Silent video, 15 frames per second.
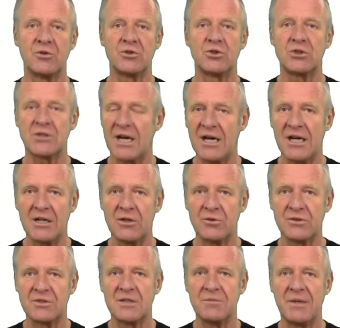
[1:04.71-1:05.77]
and
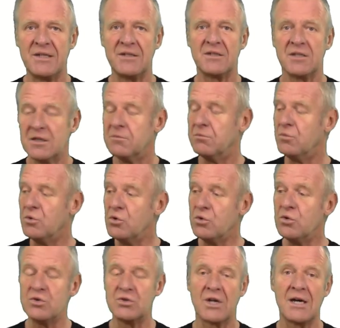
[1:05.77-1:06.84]
cement.
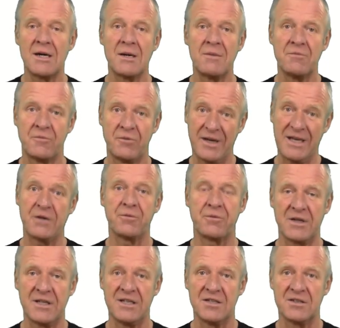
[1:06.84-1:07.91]
Of course,
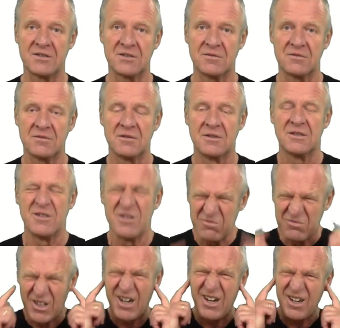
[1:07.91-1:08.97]

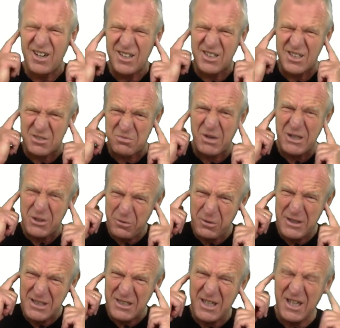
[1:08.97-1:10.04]
that is pretty rough
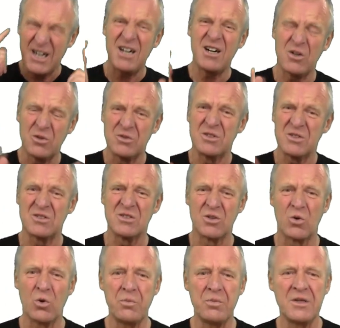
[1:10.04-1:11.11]
procedure. It makes a
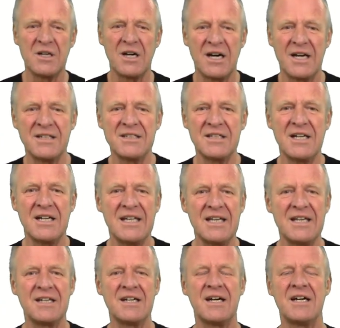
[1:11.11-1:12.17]
lot of noise
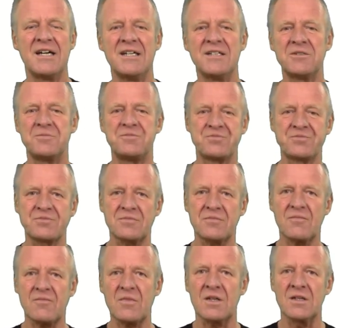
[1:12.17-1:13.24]
and generates a
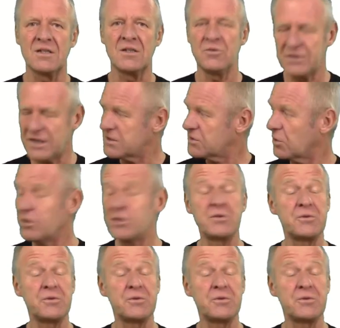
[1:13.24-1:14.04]
lot of chips.